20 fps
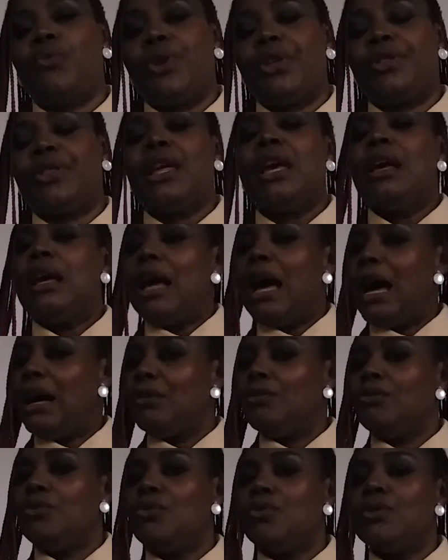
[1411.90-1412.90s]
with,
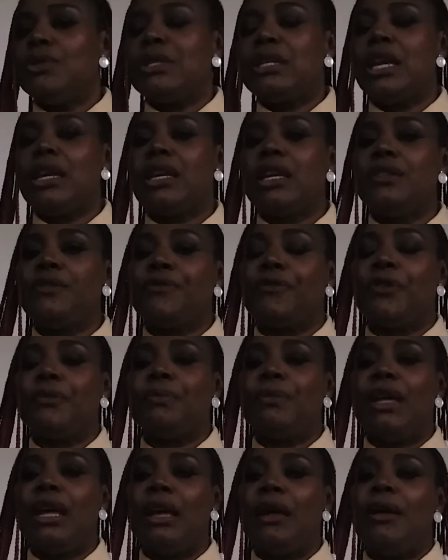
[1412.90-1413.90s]
and we will take it
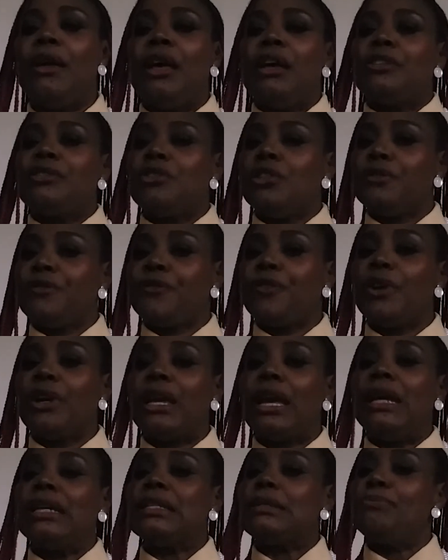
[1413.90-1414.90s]
from there. Don't
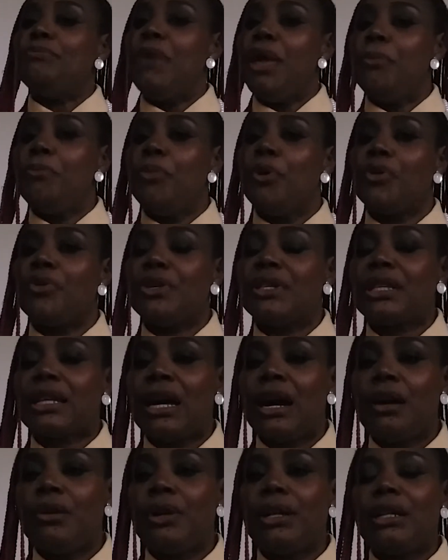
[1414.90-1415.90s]
forget, may morris
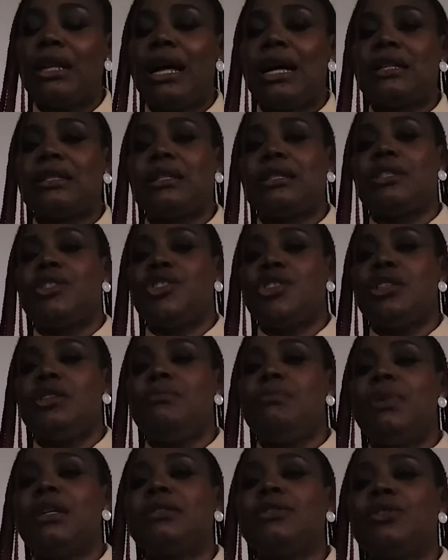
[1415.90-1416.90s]
kawel at
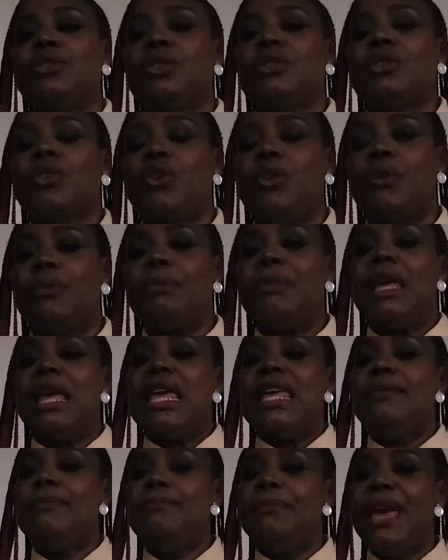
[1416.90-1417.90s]
gmail dot com,
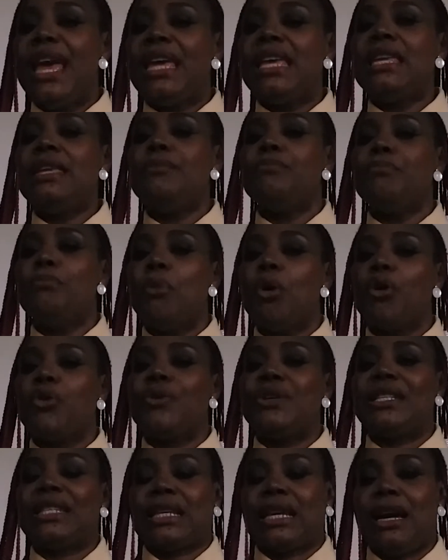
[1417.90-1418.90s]
may
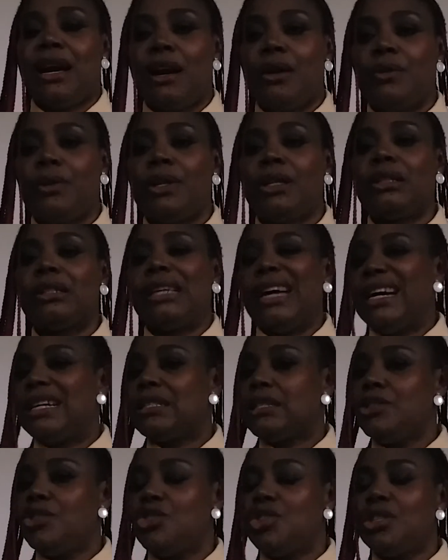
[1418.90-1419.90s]
morris kawel
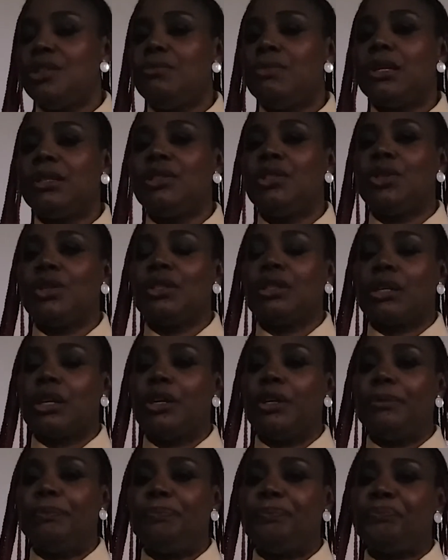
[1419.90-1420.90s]
at gmail dot
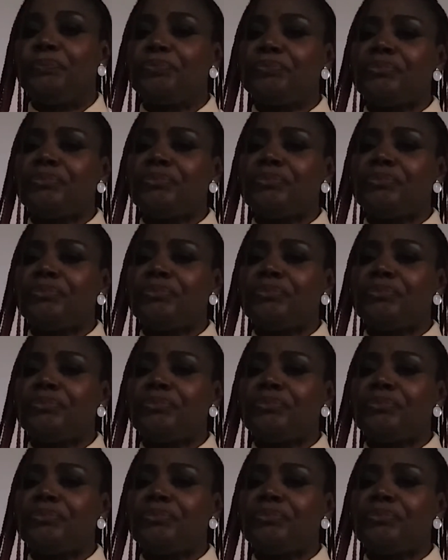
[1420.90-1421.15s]
com.